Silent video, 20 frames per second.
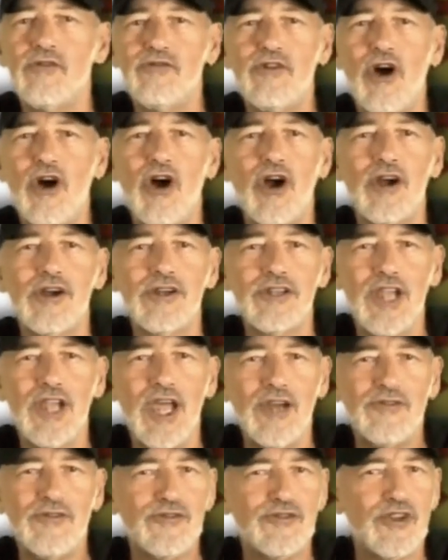far
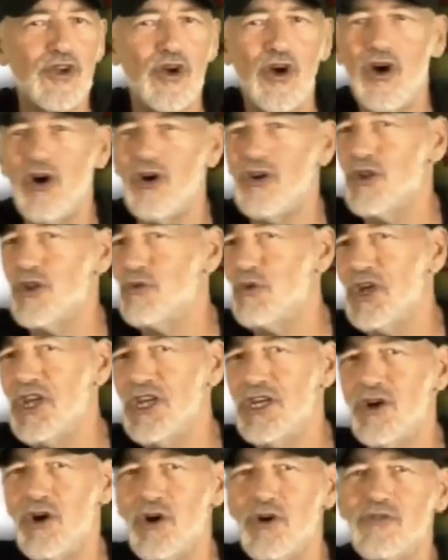left all the
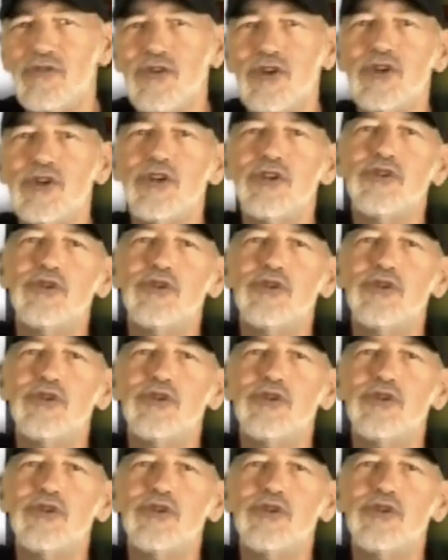way over